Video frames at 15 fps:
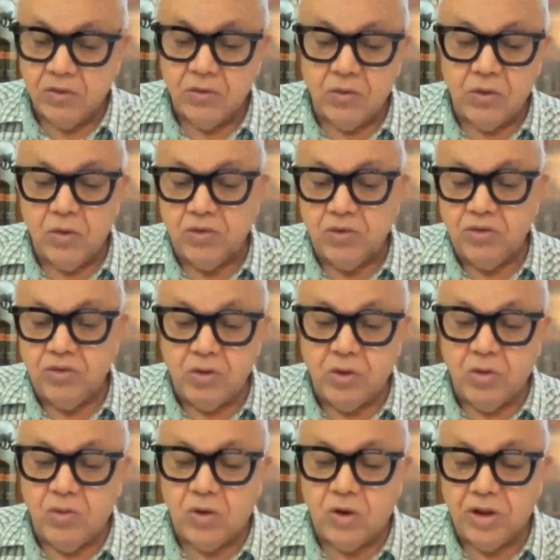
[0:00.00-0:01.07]
So you should
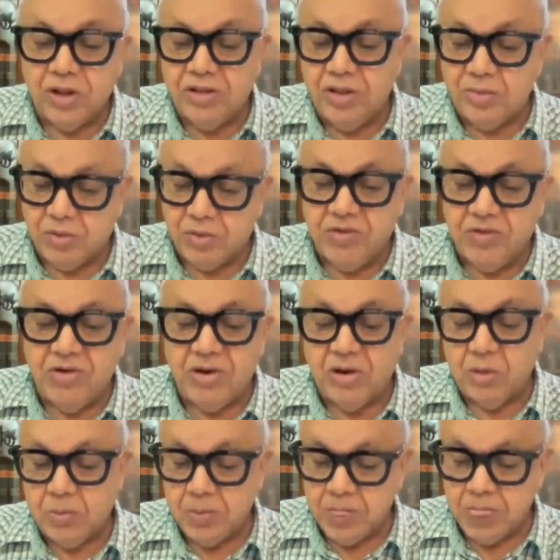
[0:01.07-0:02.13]
know what is the
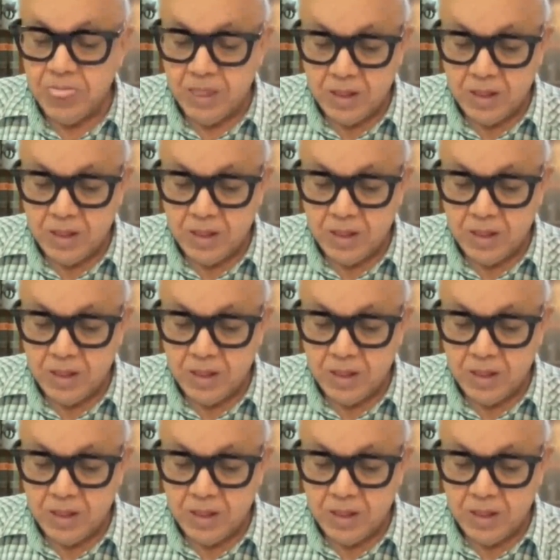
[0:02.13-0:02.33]
provision